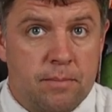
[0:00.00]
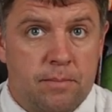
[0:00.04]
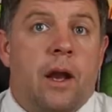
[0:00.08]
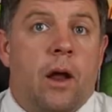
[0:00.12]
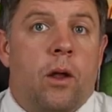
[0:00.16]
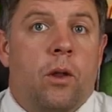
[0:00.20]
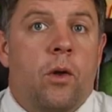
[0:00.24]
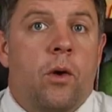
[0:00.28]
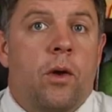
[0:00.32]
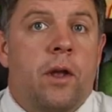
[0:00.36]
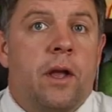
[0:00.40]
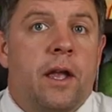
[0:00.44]

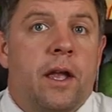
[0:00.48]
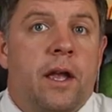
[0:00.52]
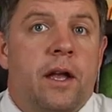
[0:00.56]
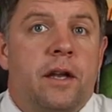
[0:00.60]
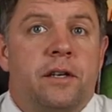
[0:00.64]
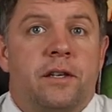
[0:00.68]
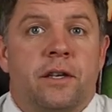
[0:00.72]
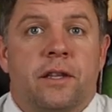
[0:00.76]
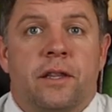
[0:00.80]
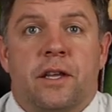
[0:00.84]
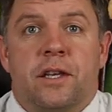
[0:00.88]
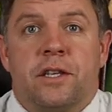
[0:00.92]
Now, looking
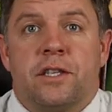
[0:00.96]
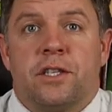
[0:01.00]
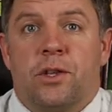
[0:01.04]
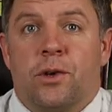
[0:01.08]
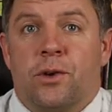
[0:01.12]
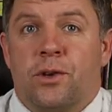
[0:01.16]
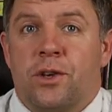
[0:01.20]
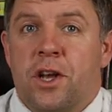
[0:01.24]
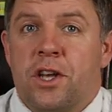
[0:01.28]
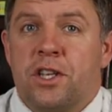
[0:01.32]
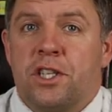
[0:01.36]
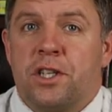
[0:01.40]
into this,
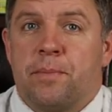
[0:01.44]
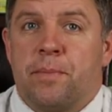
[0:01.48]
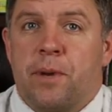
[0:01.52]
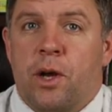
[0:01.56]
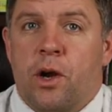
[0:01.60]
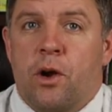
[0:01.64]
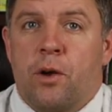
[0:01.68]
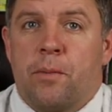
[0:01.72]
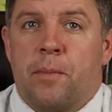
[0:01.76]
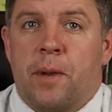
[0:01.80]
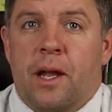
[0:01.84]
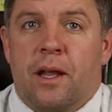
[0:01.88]
there does
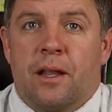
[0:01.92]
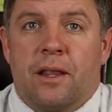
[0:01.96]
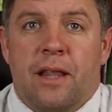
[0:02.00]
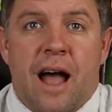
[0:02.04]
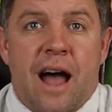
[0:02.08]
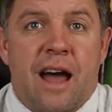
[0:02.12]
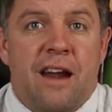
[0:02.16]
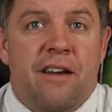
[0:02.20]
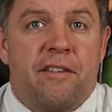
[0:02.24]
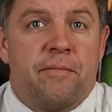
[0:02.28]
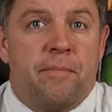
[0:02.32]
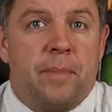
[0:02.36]
appear to be a
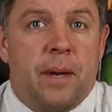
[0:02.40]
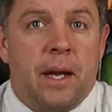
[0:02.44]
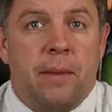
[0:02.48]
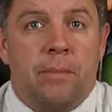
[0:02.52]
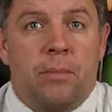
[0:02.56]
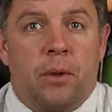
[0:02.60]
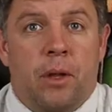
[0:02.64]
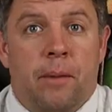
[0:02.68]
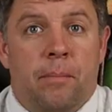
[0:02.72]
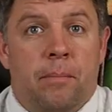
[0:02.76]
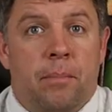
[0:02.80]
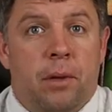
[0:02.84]
lot of
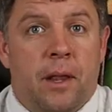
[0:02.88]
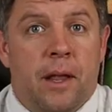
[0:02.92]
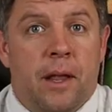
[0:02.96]
people and